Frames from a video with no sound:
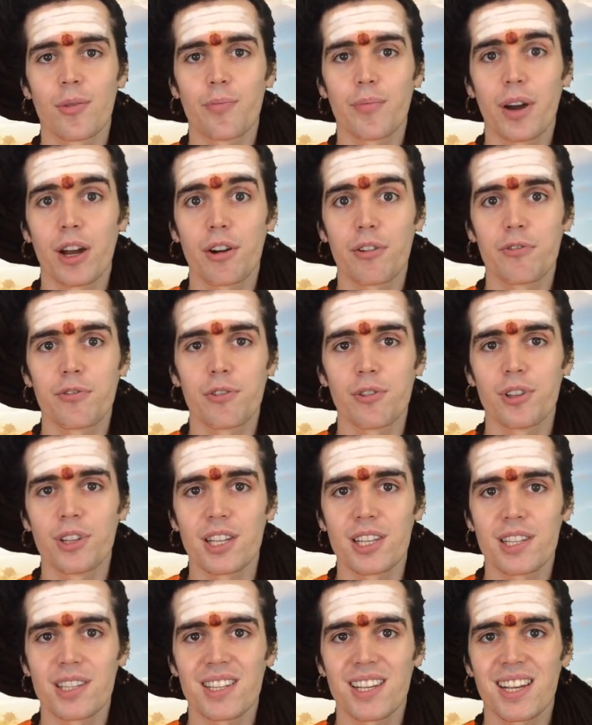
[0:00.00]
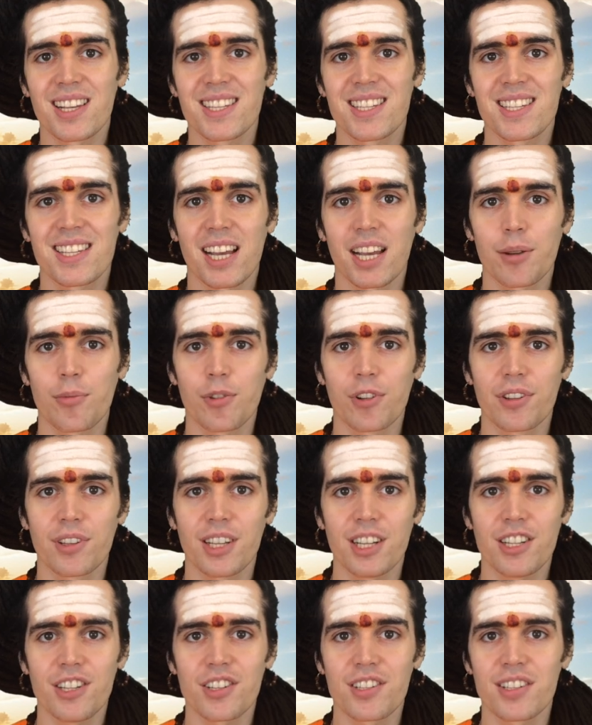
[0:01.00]
powerfulness
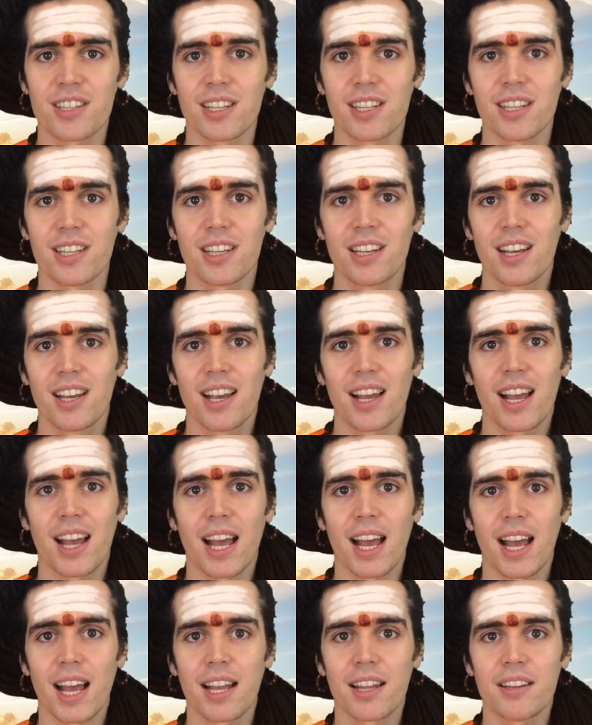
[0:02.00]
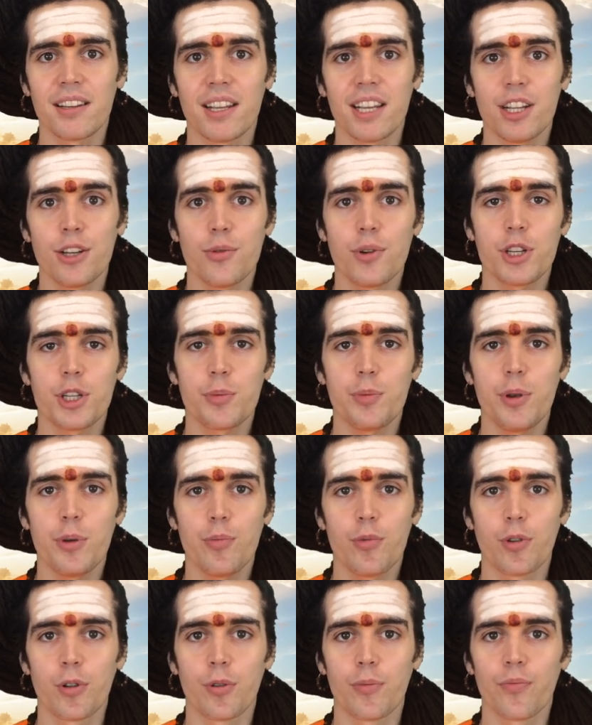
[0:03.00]
simultaneously and enrich
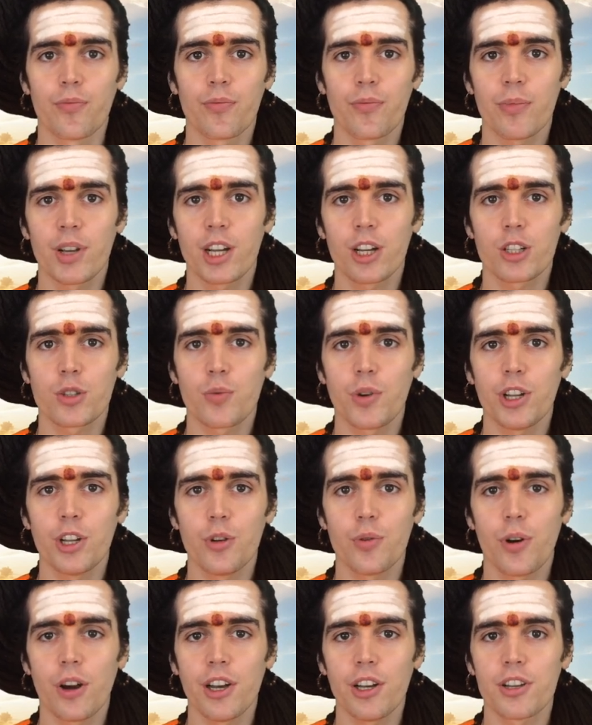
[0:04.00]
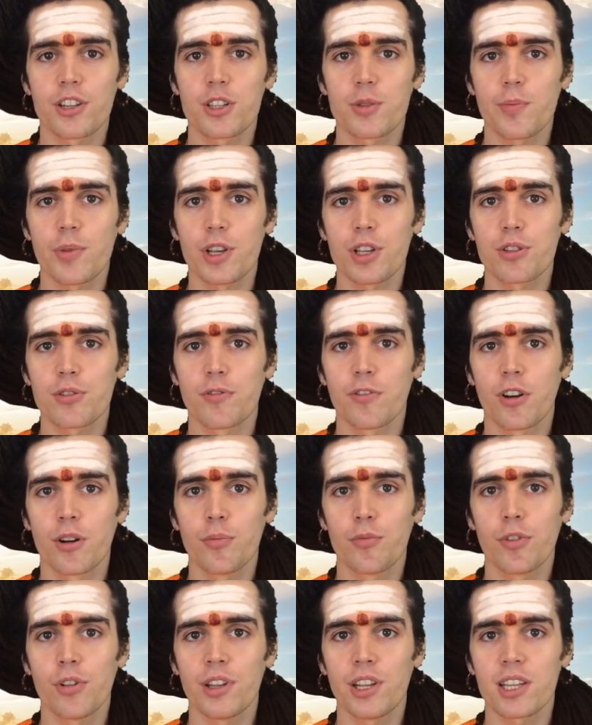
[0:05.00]
people. Because when you are in the space of
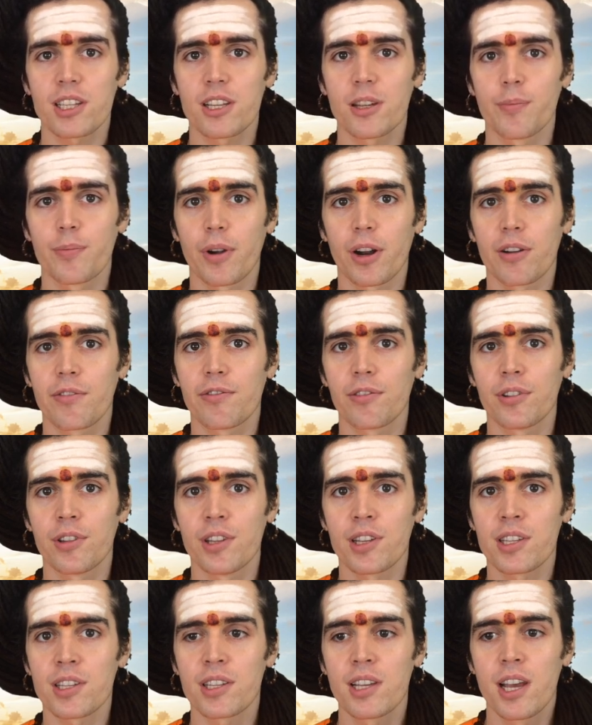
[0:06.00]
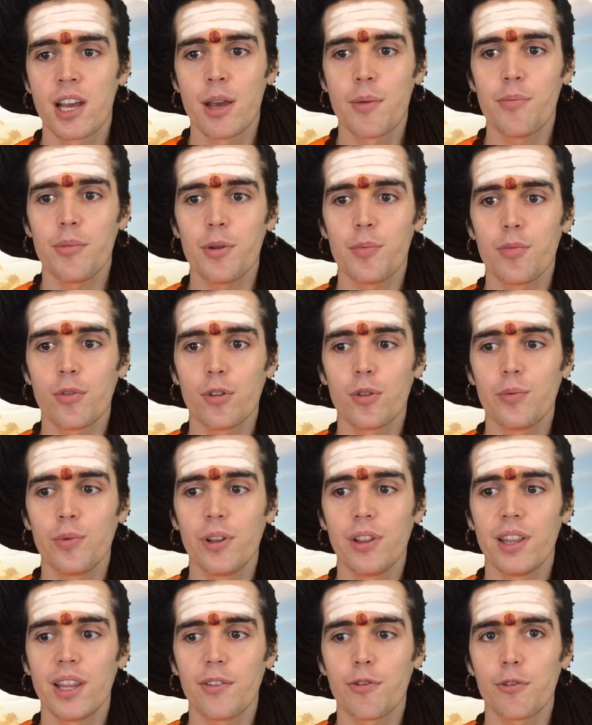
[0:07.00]
humbleness and powerfulness, people
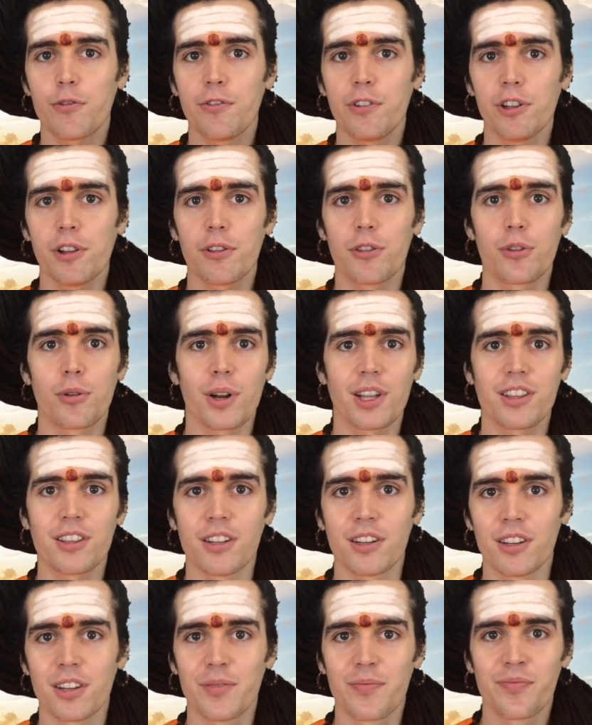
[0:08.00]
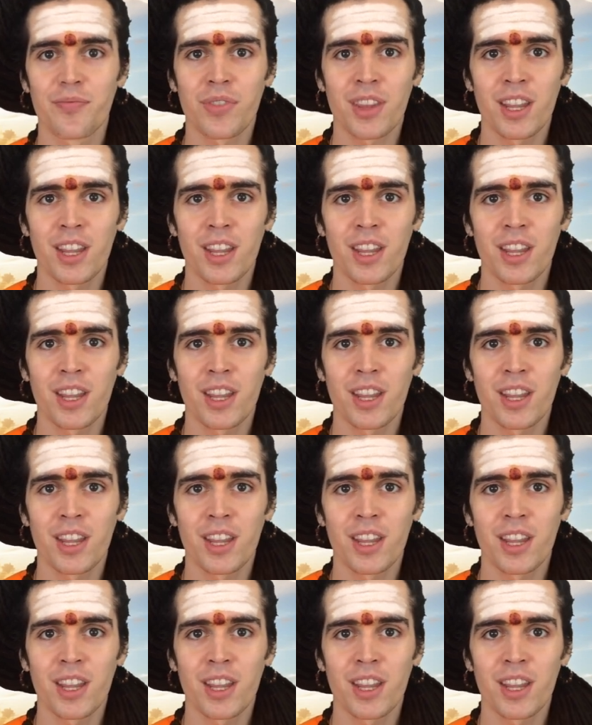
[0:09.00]
will never feel threatened.